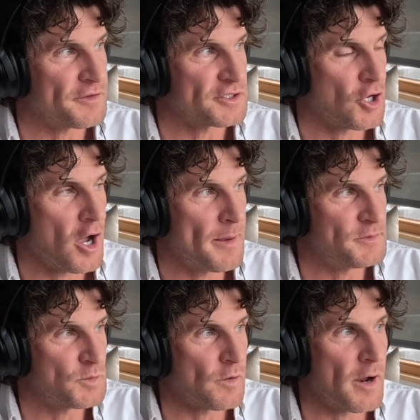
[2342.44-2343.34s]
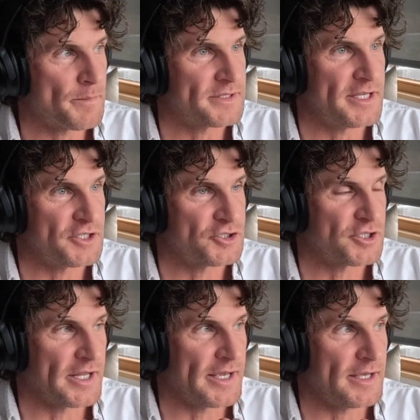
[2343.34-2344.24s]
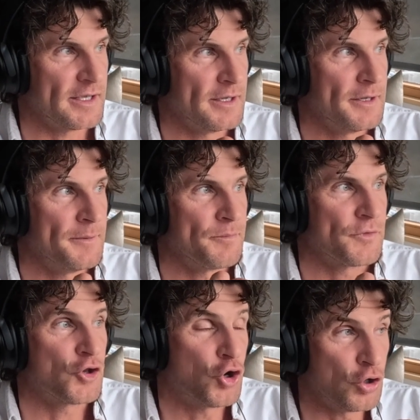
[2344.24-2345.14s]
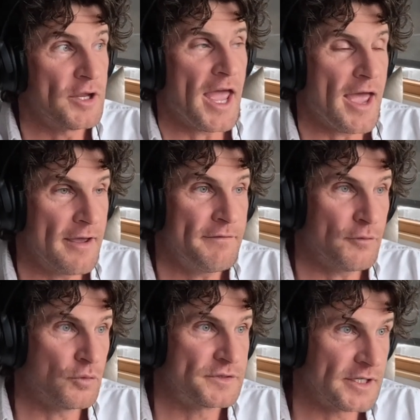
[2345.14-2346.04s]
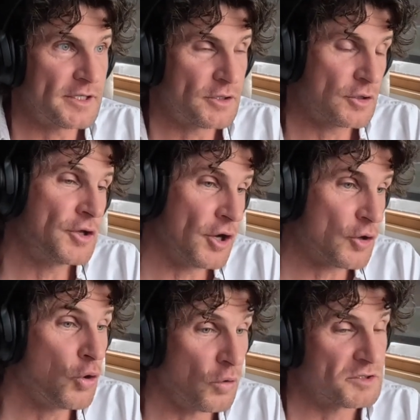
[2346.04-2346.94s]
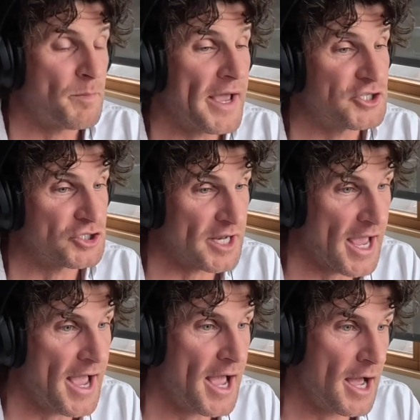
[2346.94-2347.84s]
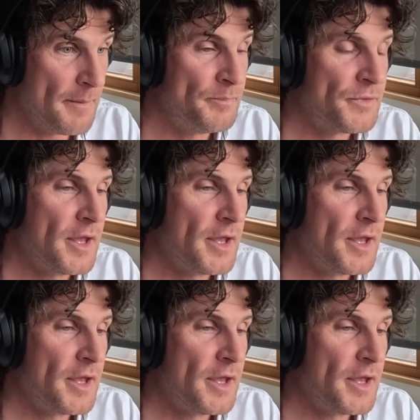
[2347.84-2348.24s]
times where I potentially could have or did, you know, cause patient harm.